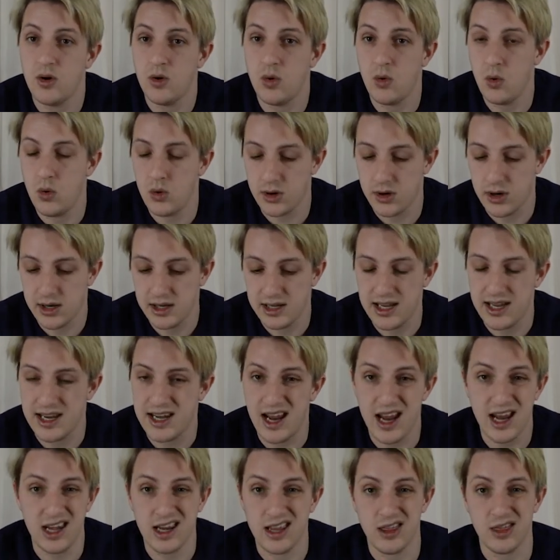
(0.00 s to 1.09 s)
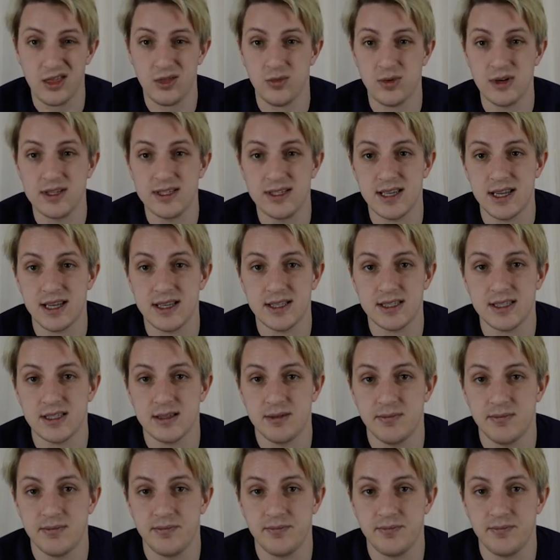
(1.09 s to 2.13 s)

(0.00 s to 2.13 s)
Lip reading: or get any 3 sets.